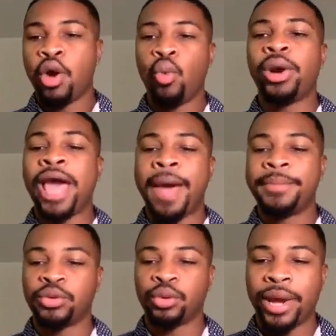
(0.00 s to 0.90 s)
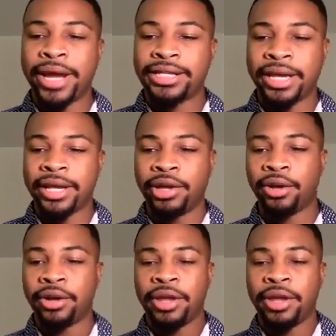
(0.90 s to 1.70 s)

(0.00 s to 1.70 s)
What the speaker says: What happens with Ryan Tannehill,